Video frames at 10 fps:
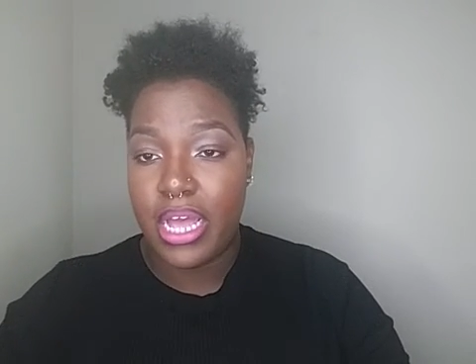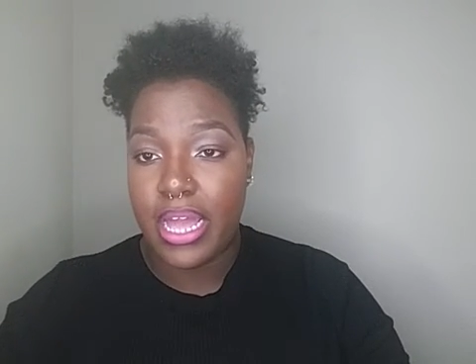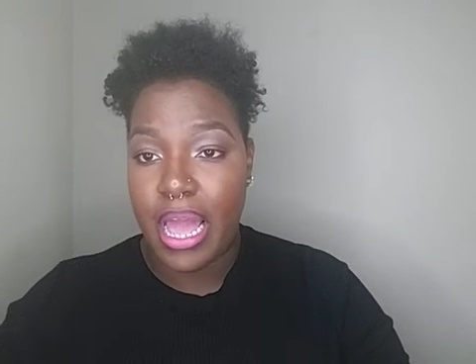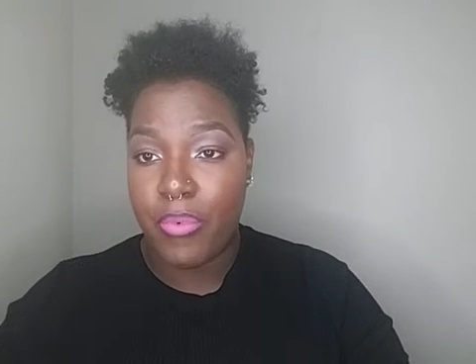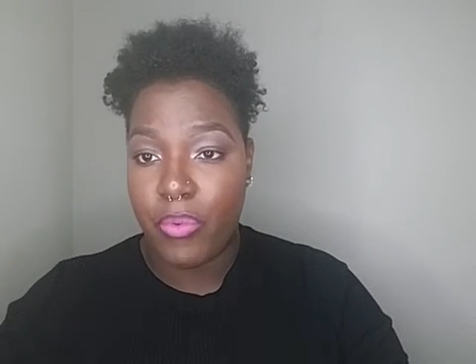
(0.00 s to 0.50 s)

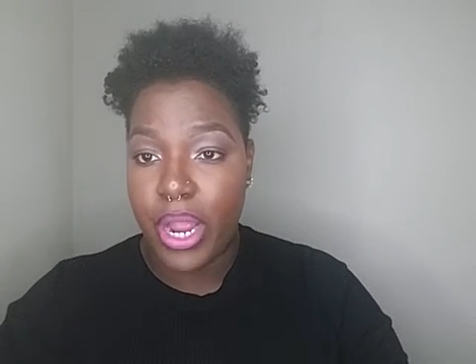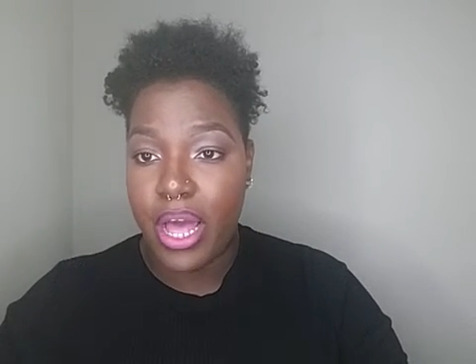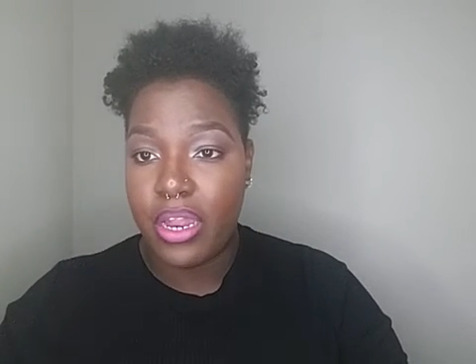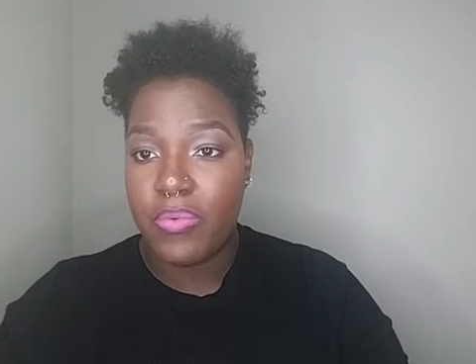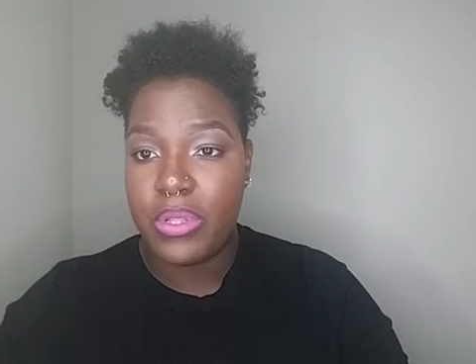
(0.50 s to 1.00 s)
came
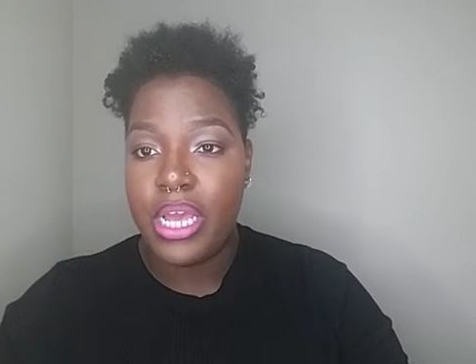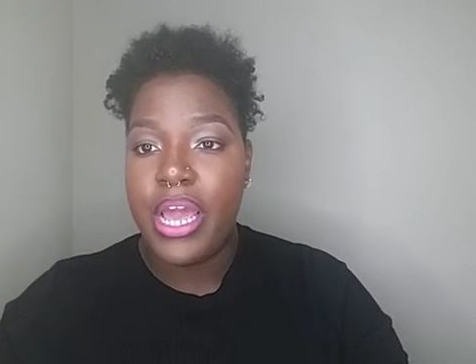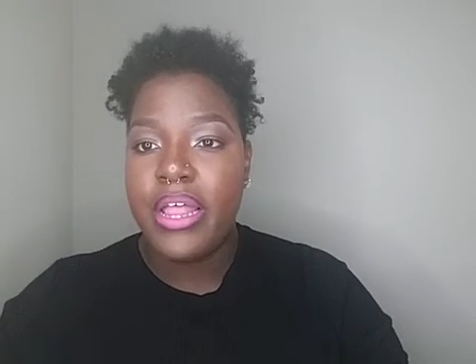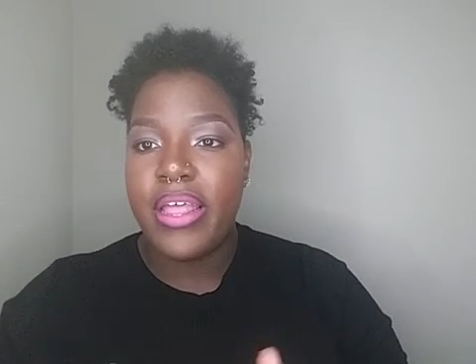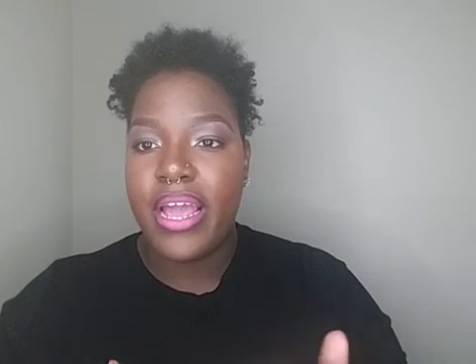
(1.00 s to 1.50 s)
around, and
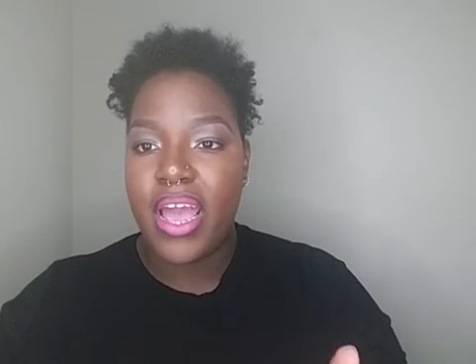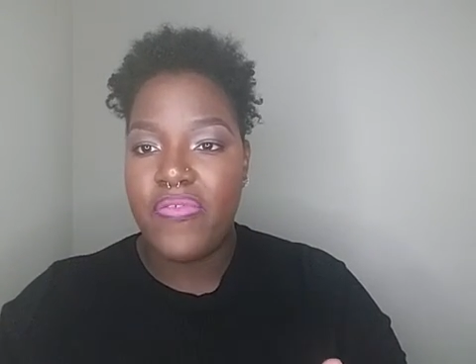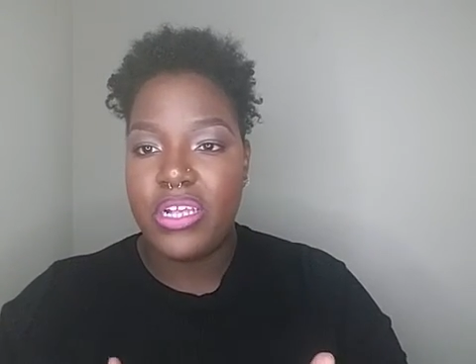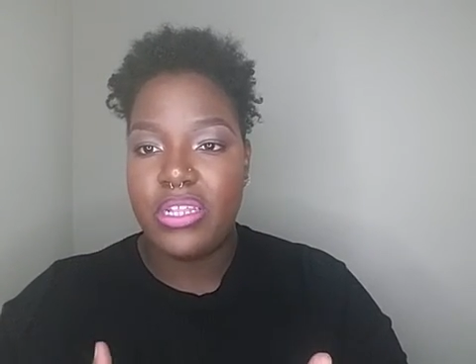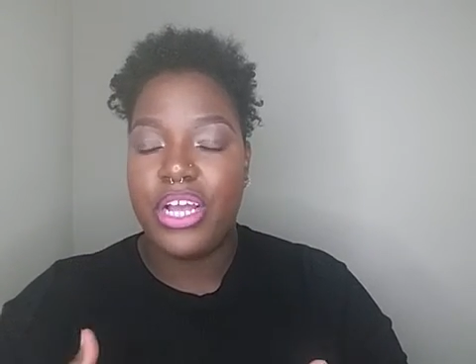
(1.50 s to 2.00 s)
they
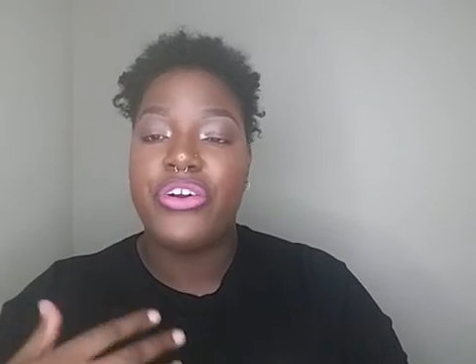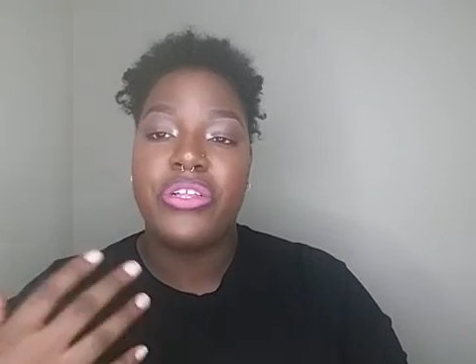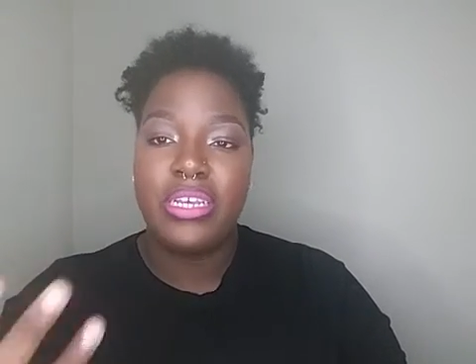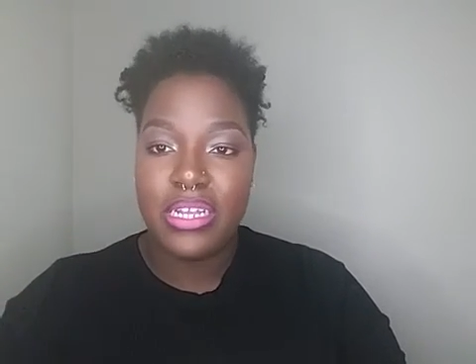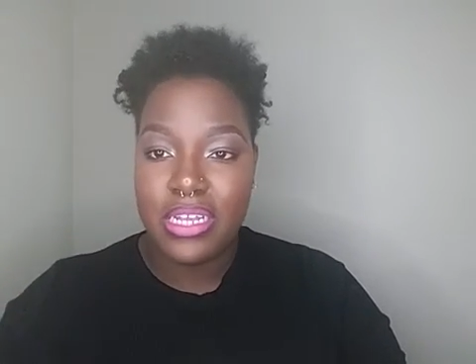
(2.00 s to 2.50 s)

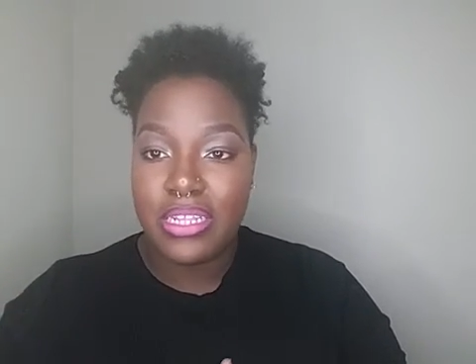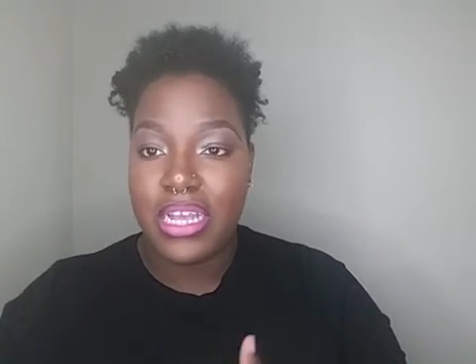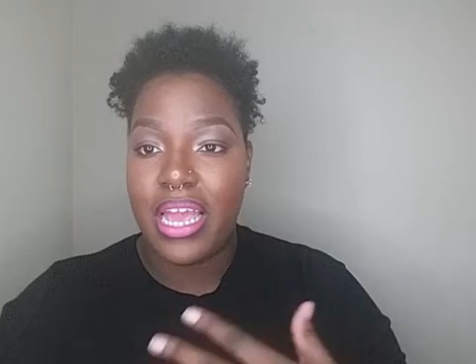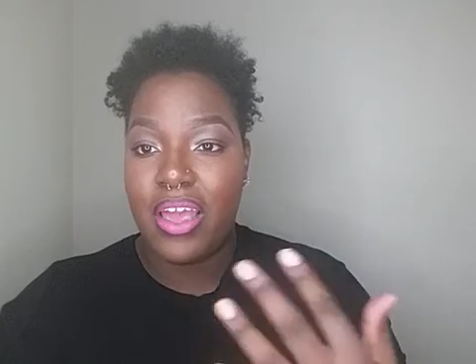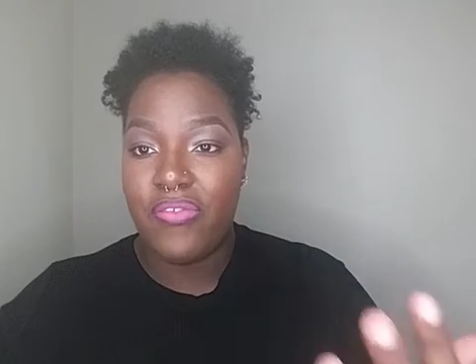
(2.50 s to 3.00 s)
critiqued
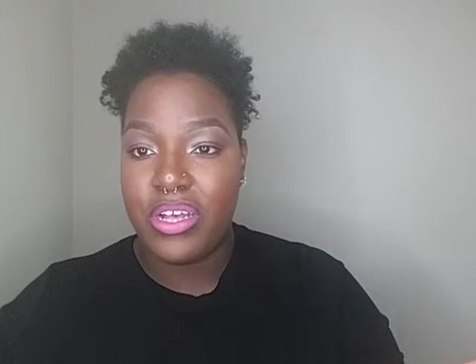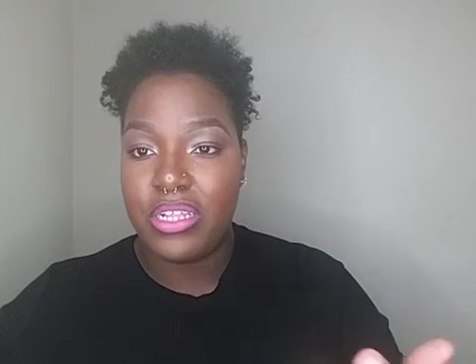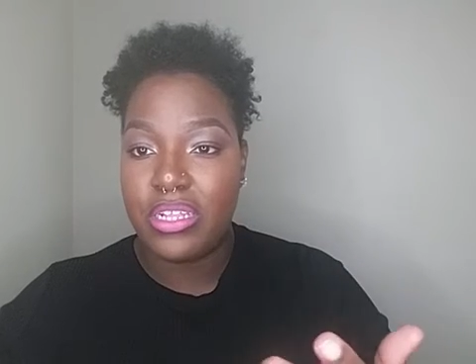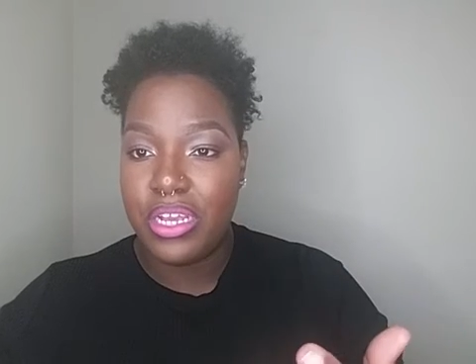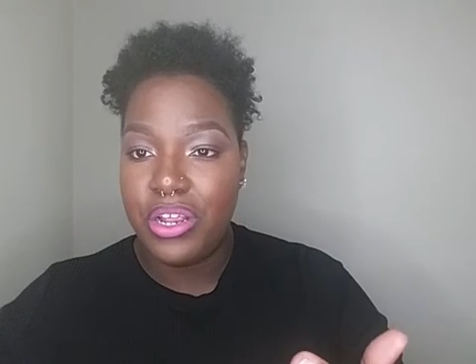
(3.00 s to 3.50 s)
us and gave us,